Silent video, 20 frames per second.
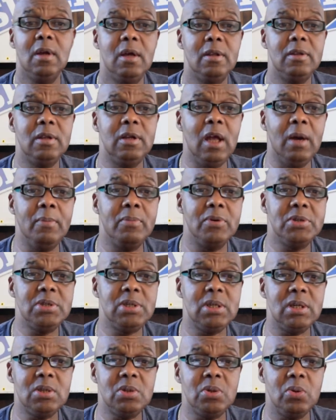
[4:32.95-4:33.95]
The number
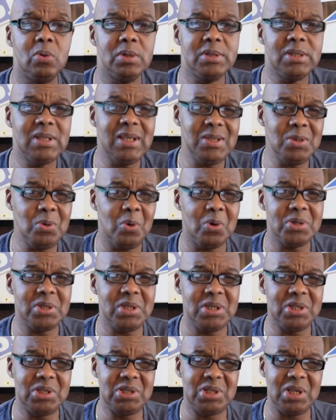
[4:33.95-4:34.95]
six horse, this horse
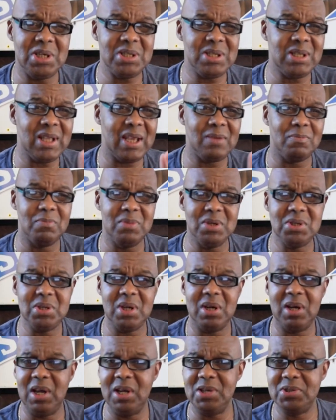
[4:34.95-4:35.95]
is just like
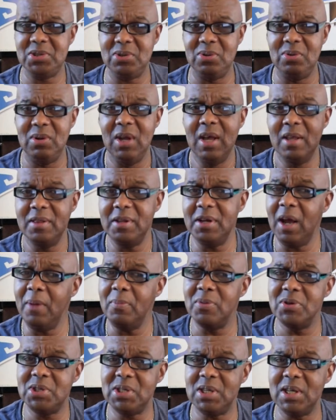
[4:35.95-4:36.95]
Mr. Hustle. The
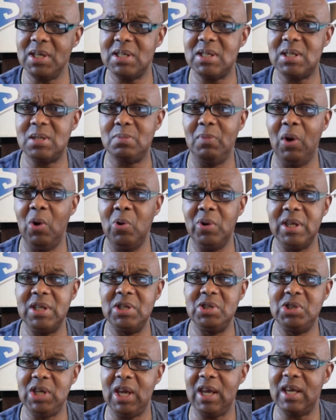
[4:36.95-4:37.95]
number six,
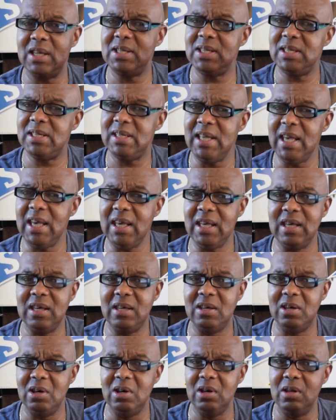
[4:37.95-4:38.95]
Smoking Jay, sneaky
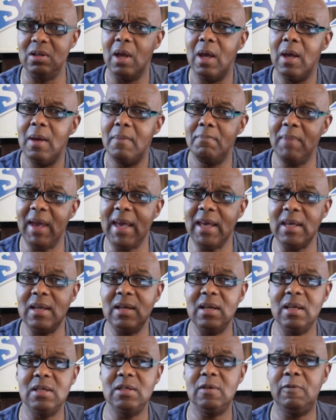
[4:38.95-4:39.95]
good, making
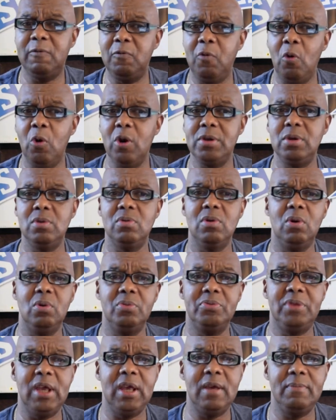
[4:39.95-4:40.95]
his
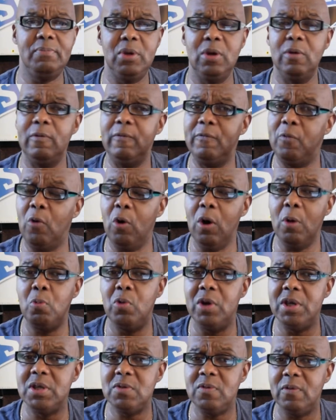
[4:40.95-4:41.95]
four-year-old debut, four
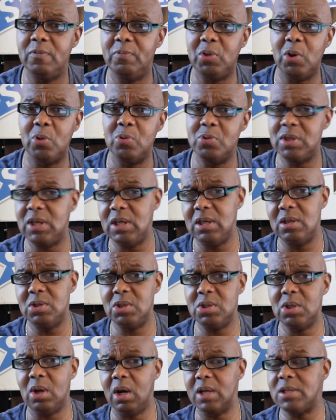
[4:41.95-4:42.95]
wins from 13
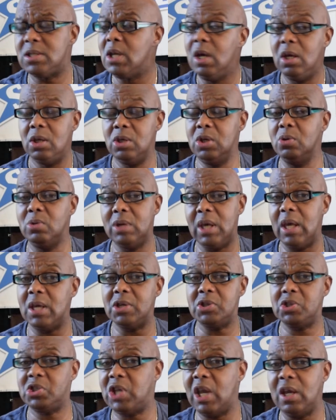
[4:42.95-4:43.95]
starts. You
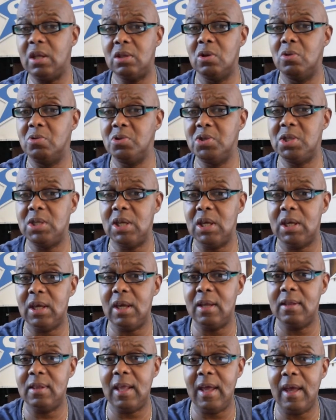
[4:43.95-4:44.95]
can't shake no stick
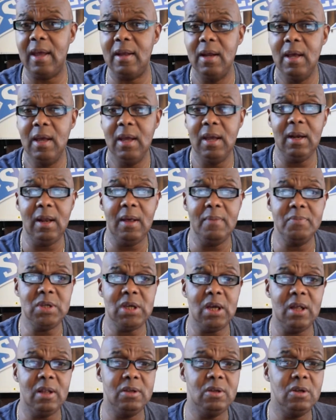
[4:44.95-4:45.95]
at that. And I'm
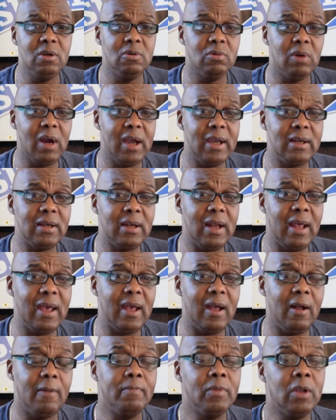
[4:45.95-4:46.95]
telling you right
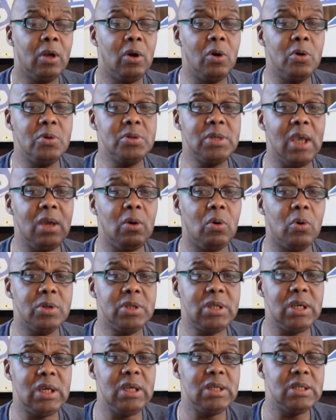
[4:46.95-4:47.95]
now, Jose
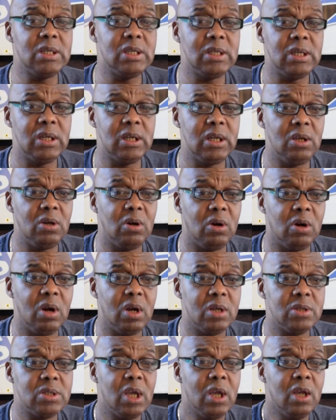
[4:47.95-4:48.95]
Ortiz is in the
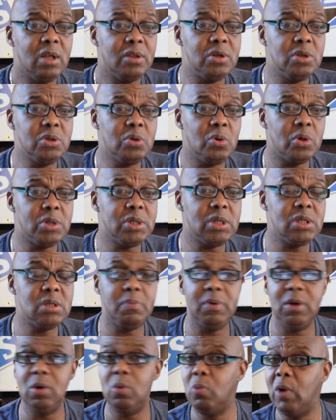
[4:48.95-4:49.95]
yarns. This horse has
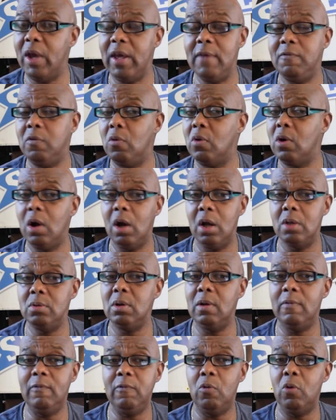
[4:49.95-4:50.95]
been away for
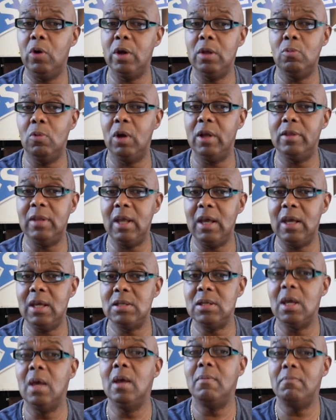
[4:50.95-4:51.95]
141
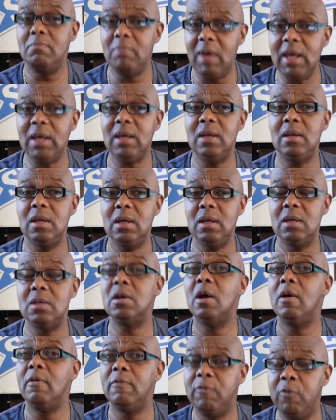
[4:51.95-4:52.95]
days, making his
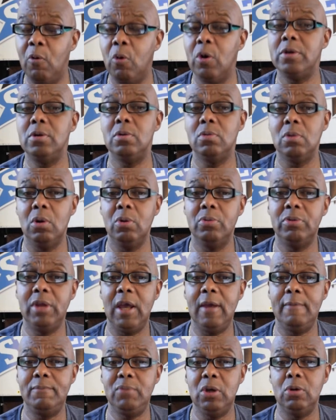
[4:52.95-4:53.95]
four-year-old
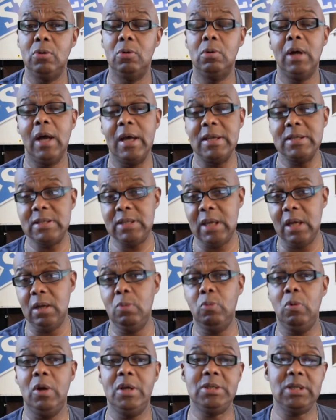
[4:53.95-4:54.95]
debut. I said
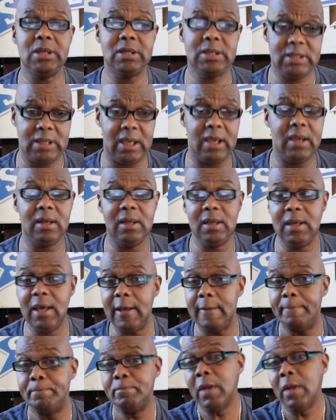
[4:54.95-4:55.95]
it once, I say it again.